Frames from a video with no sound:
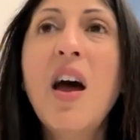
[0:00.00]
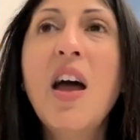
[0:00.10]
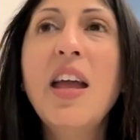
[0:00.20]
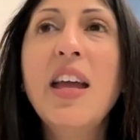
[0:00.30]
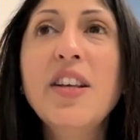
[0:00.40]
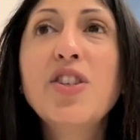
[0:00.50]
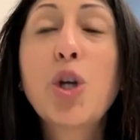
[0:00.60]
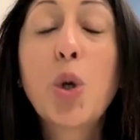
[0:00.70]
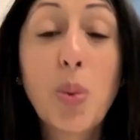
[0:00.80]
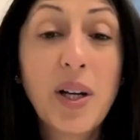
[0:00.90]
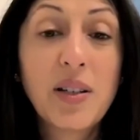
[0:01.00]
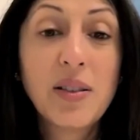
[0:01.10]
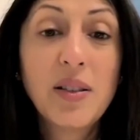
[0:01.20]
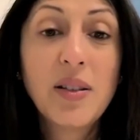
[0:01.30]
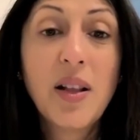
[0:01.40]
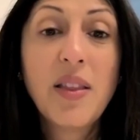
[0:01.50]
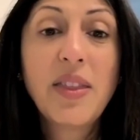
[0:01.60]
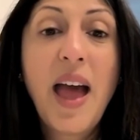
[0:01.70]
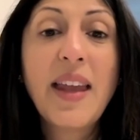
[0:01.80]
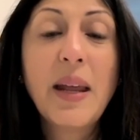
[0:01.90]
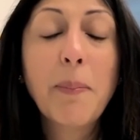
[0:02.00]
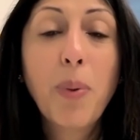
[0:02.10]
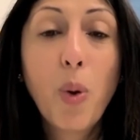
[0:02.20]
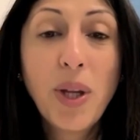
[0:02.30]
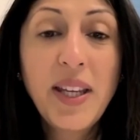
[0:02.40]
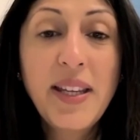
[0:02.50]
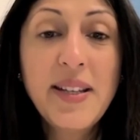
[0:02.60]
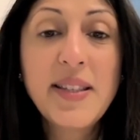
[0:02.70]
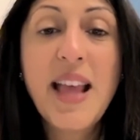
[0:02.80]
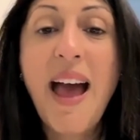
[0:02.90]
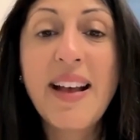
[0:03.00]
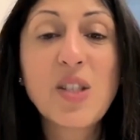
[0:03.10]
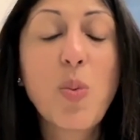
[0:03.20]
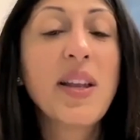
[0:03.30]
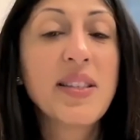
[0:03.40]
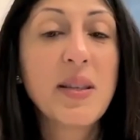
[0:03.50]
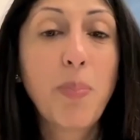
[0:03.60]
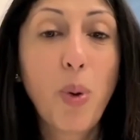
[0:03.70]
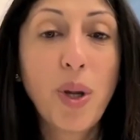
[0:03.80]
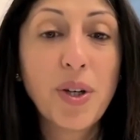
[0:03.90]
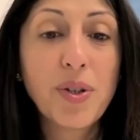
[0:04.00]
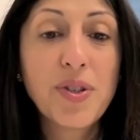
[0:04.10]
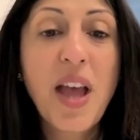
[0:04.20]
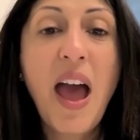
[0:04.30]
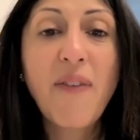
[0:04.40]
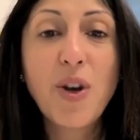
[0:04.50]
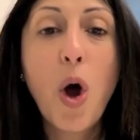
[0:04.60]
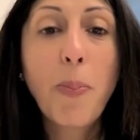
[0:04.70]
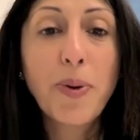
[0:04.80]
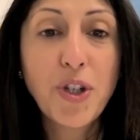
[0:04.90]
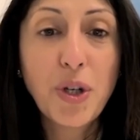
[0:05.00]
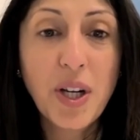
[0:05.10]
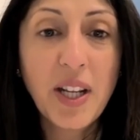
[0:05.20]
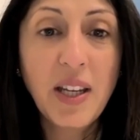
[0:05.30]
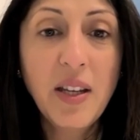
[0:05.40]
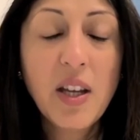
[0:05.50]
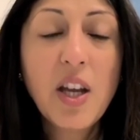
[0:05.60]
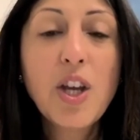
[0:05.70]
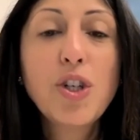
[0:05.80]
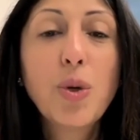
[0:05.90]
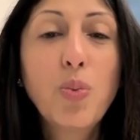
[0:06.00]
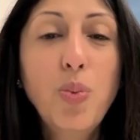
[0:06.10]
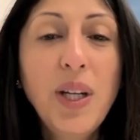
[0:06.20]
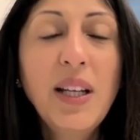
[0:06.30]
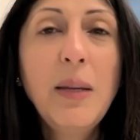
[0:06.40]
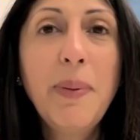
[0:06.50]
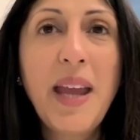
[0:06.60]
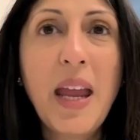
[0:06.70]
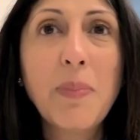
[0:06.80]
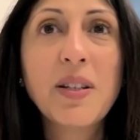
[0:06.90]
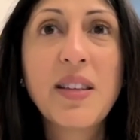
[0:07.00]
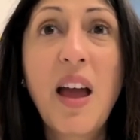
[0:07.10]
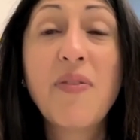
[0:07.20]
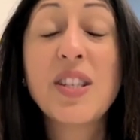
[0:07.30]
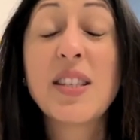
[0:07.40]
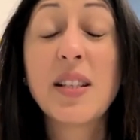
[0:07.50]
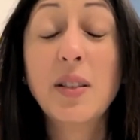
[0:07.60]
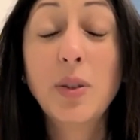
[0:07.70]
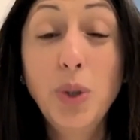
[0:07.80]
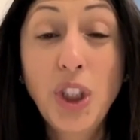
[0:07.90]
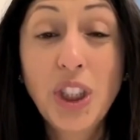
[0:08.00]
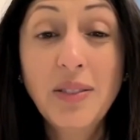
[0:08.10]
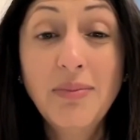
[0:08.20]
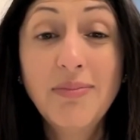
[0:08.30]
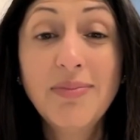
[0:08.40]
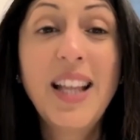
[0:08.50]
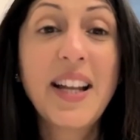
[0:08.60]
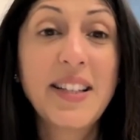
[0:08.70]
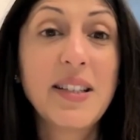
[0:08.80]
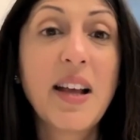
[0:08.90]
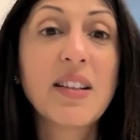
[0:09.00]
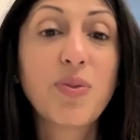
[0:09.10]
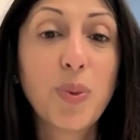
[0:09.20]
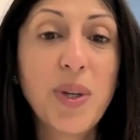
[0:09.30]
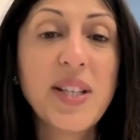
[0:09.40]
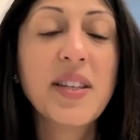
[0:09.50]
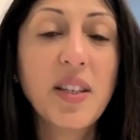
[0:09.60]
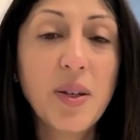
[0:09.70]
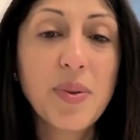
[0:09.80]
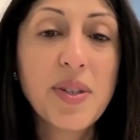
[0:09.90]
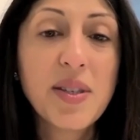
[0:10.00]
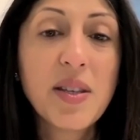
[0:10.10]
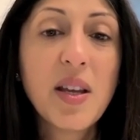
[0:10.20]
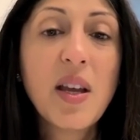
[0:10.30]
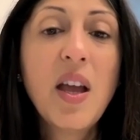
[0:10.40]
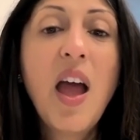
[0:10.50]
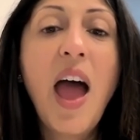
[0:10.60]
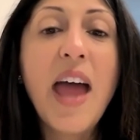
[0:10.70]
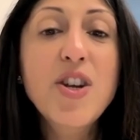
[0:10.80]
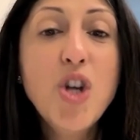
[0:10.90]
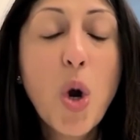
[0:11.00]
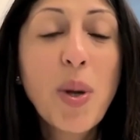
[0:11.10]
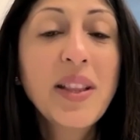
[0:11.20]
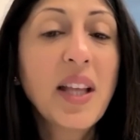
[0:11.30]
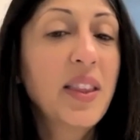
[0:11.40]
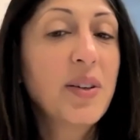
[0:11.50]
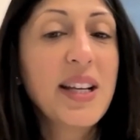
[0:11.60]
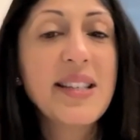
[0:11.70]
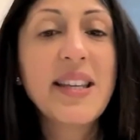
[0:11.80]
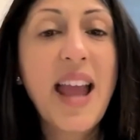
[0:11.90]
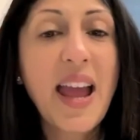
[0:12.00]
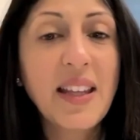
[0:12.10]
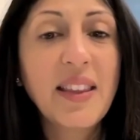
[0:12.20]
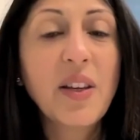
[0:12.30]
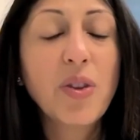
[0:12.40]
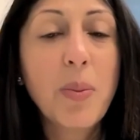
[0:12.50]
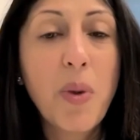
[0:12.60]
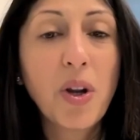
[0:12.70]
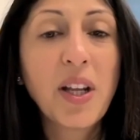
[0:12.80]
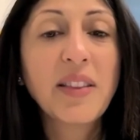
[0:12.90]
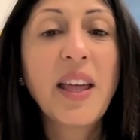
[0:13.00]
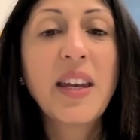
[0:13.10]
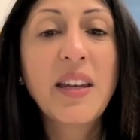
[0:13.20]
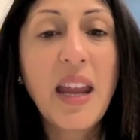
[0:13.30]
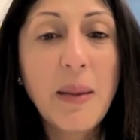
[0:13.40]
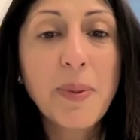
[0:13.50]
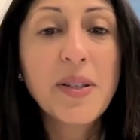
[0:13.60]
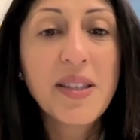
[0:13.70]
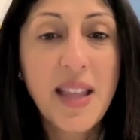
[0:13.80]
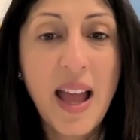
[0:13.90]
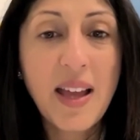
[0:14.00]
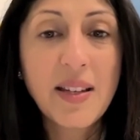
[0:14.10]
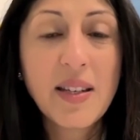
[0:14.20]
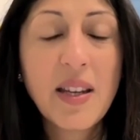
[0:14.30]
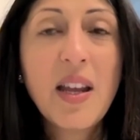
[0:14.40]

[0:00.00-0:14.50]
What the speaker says: it is critical that employees as well as employers have an opportunity to really be able to have a solution that detects for recent use. And knowing that there isn't anything on the market that enables that,